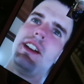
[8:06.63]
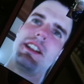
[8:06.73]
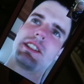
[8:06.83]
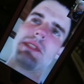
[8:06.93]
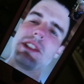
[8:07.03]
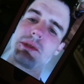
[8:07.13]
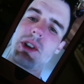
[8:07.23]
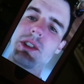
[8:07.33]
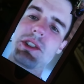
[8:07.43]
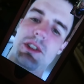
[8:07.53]
And you drive on
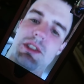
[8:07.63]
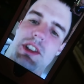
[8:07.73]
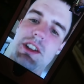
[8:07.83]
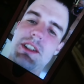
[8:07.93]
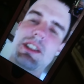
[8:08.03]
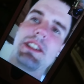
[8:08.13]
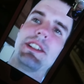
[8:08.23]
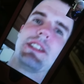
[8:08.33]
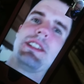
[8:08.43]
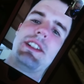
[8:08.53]
the right side of the road, don't
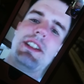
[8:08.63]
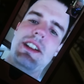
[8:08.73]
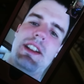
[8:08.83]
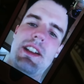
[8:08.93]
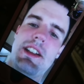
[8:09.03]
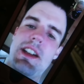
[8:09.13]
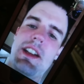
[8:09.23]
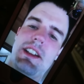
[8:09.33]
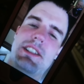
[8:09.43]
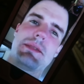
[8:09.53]
you? Or, I mean,
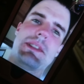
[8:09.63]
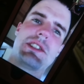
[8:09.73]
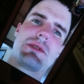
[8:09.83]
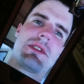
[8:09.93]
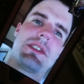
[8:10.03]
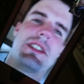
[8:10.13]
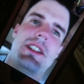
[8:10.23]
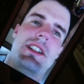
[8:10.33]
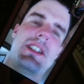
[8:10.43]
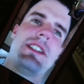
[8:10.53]
left side of the
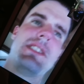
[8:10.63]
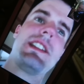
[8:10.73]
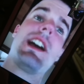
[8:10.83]
road?